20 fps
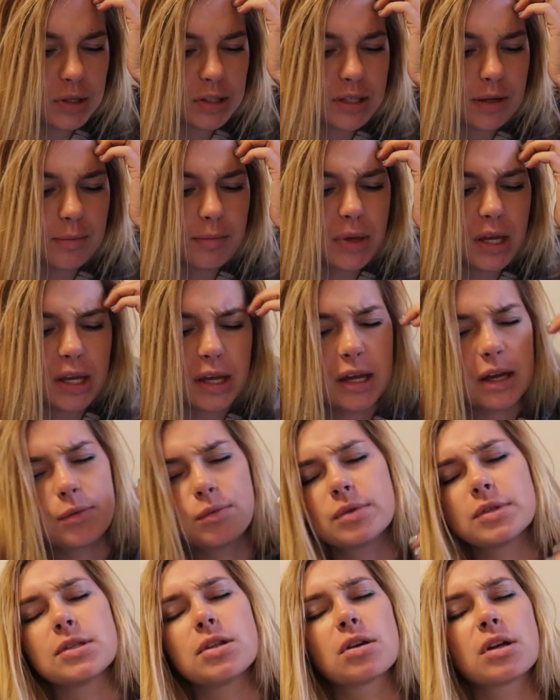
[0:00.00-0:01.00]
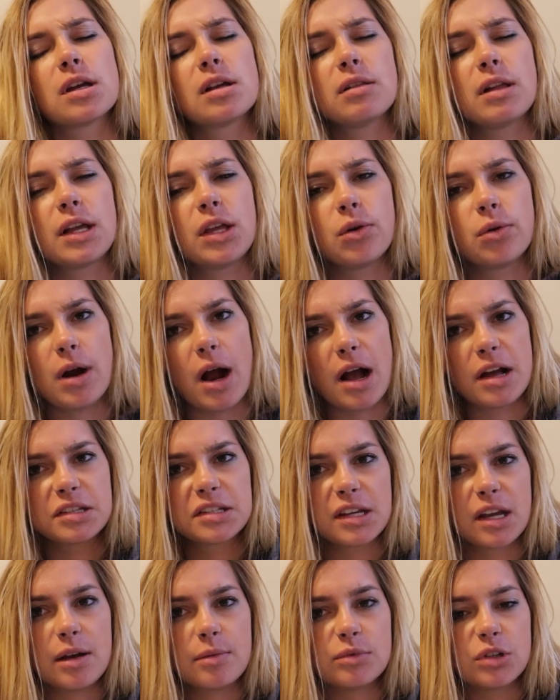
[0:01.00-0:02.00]
but to me it was looking like you were
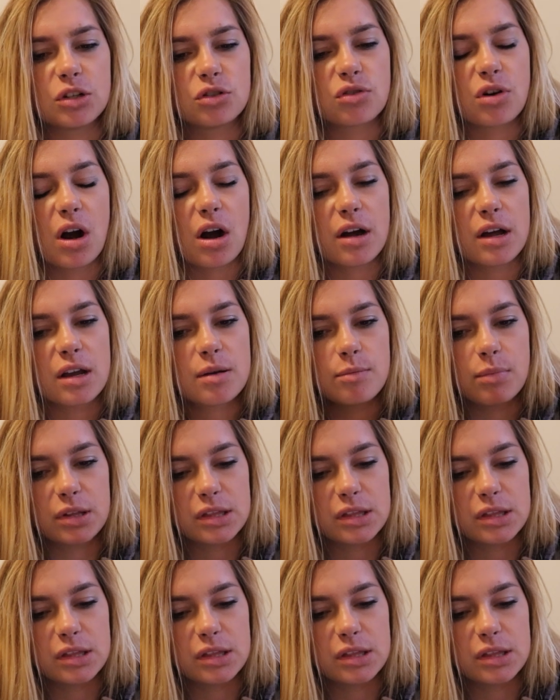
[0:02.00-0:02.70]
asking him to draw in,